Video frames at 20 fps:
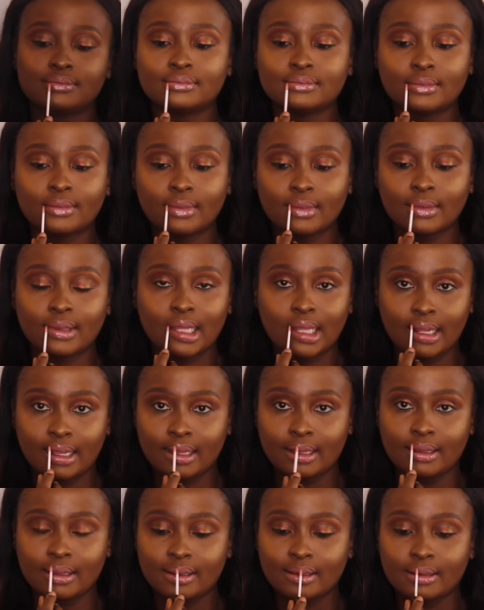a particular
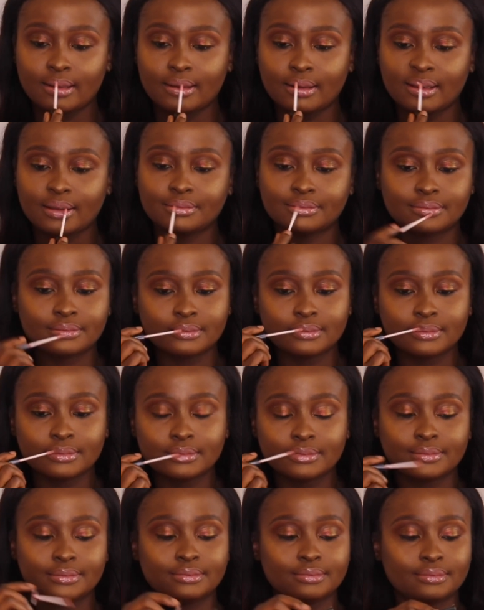color of lip
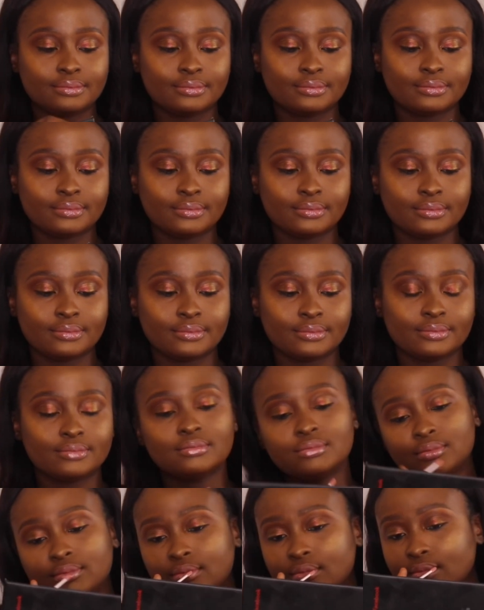before I use
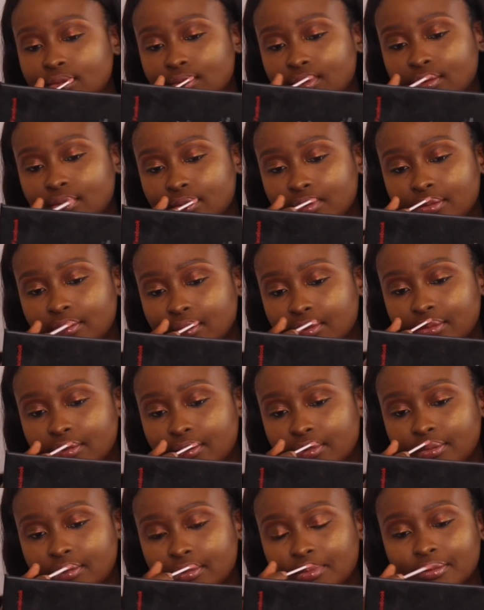the lip
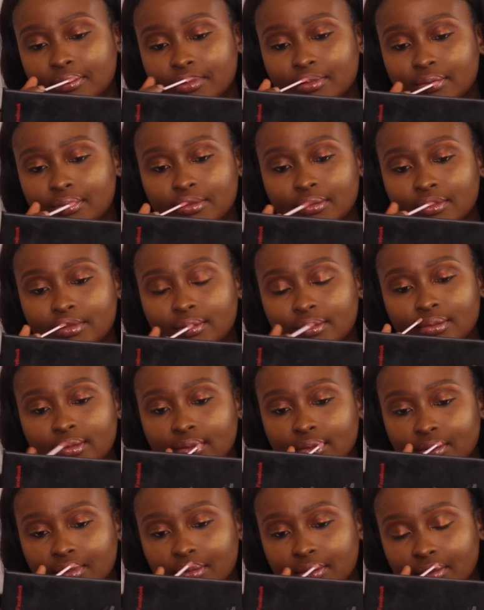gloss. So I'm
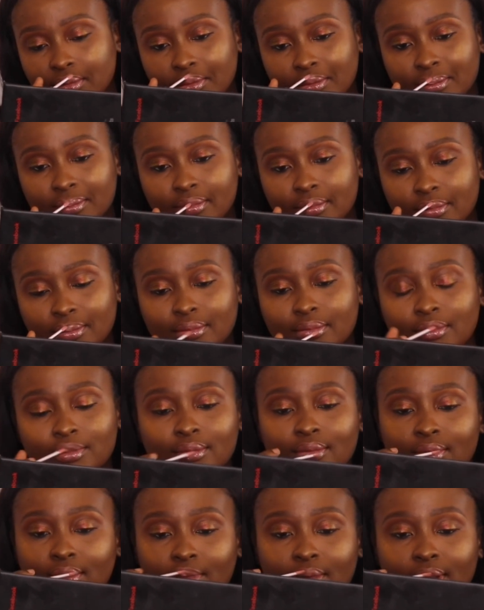using Glam's Girls lip
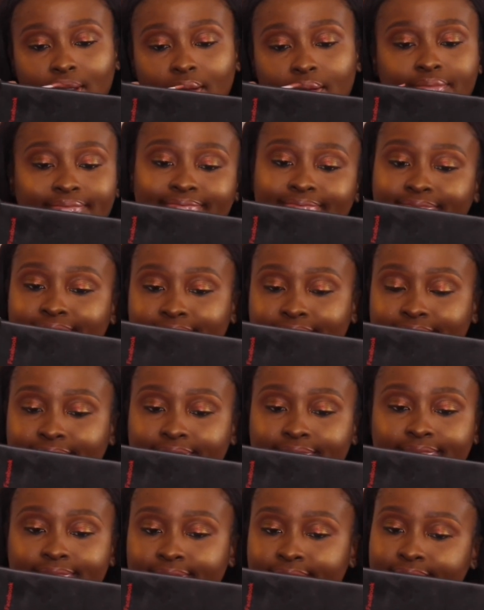gloss. It's also one of
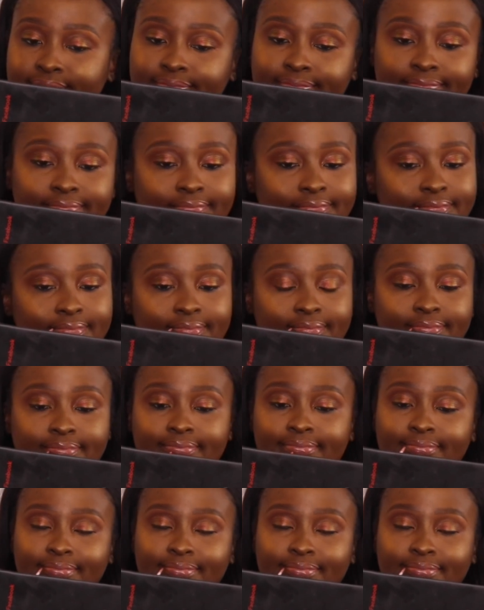their nude lip gloss.